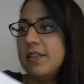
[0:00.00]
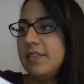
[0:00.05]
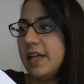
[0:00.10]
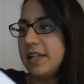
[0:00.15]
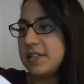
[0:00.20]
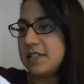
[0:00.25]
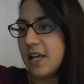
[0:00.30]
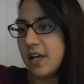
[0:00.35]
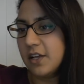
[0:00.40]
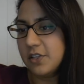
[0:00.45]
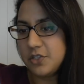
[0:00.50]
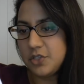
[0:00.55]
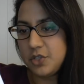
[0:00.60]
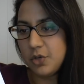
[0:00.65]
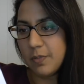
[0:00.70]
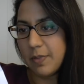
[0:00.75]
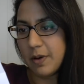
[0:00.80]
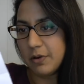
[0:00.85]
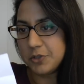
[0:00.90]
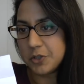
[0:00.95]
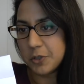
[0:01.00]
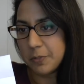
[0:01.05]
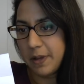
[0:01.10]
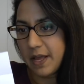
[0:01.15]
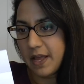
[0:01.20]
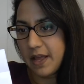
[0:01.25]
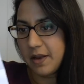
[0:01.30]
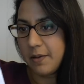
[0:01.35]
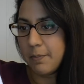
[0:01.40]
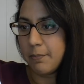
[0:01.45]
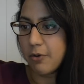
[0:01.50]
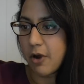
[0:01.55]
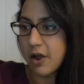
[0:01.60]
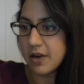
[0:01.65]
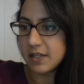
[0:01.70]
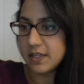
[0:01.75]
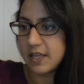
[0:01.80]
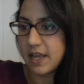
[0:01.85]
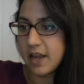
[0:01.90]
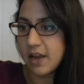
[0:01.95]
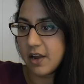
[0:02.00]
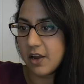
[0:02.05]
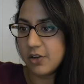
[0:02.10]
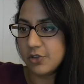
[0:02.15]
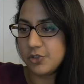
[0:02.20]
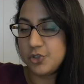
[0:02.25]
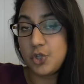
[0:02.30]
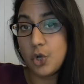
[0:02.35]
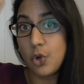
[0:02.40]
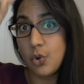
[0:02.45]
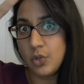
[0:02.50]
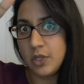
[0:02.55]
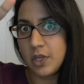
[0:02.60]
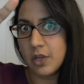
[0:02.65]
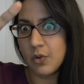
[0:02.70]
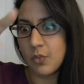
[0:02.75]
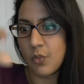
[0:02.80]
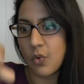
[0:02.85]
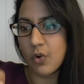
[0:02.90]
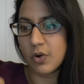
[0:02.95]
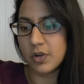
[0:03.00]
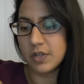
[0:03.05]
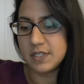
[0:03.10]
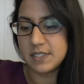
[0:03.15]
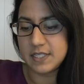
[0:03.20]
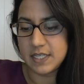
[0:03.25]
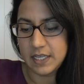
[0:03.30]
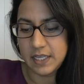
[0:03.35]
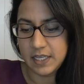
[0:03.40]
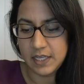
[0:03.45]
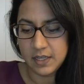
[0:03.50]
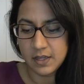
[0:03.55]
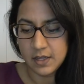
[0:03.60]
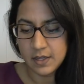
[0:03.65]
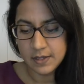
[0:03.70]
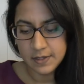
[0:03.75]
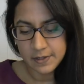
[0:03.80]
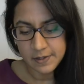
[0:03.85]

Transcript: that tells you about your pen, product care, 2-year warranty,